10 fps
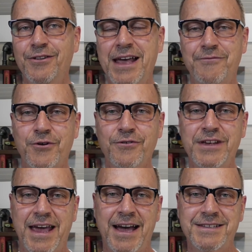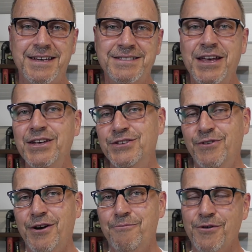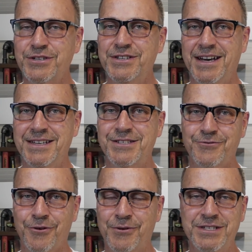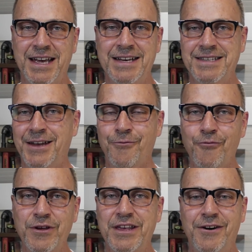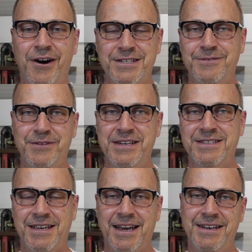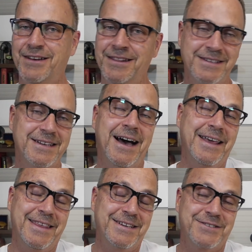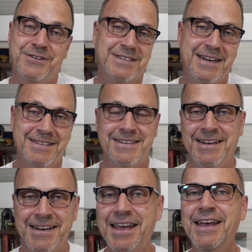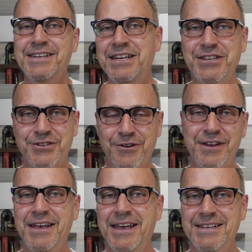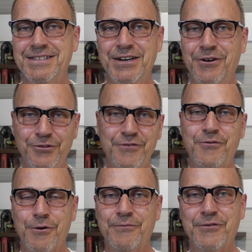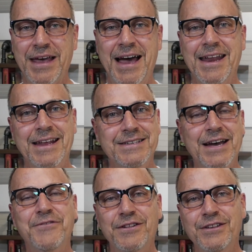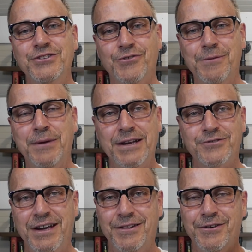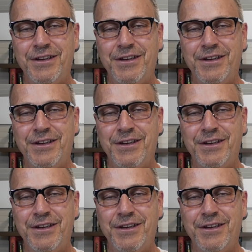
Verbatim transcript: You'll have early access to our merchandise store, which has a really awesomely designed, at least I think so because I designed it, t-shirt. So look forward for that, and definitely join Patreon.